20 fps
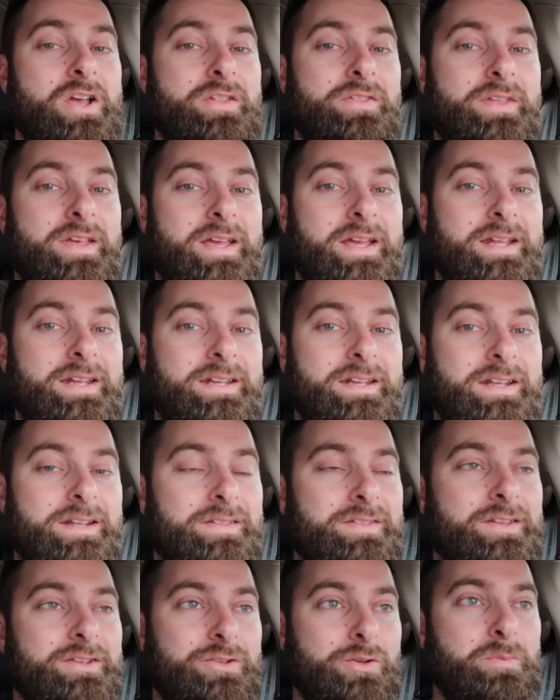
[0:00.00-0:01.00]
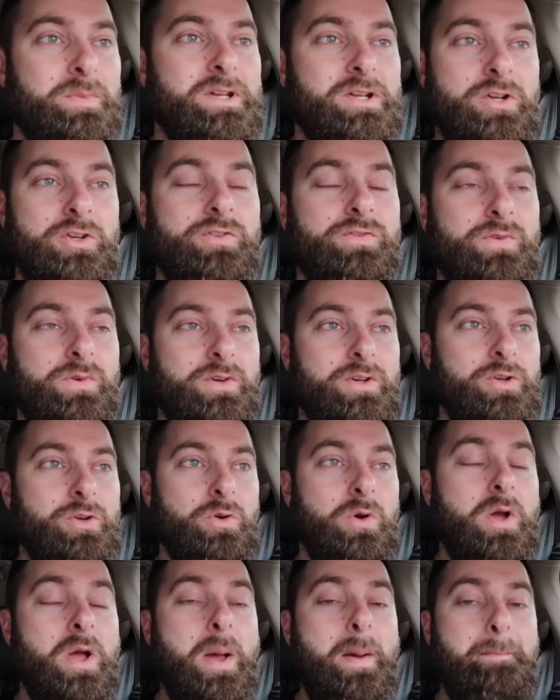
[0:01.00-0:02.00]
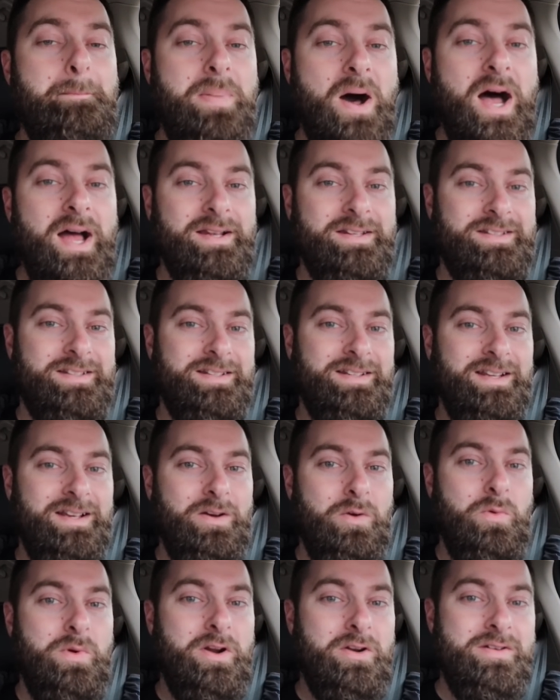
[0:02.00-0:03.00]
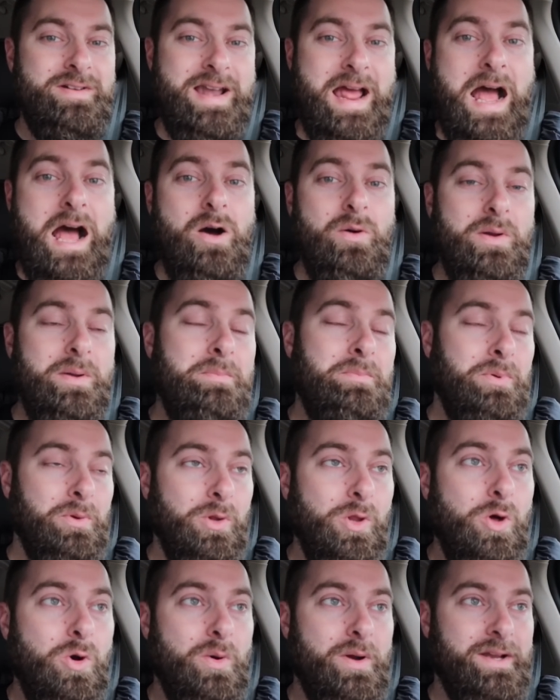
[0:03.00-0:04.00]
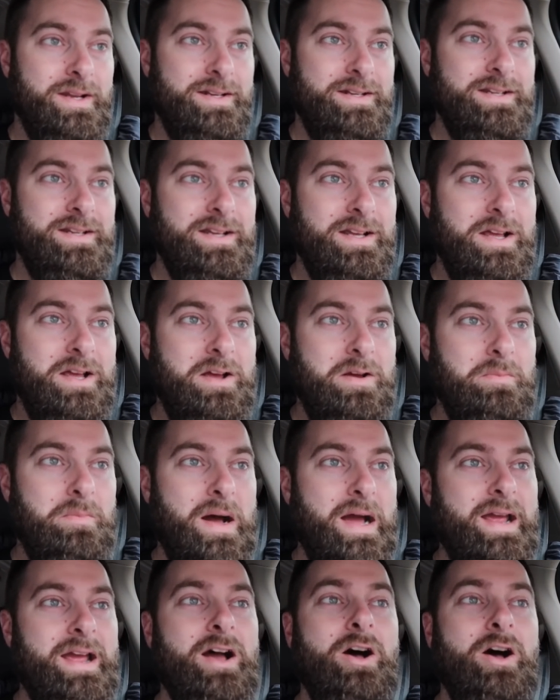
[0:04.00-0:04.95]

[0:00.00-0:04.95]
then this will be news for you. But we are now employed by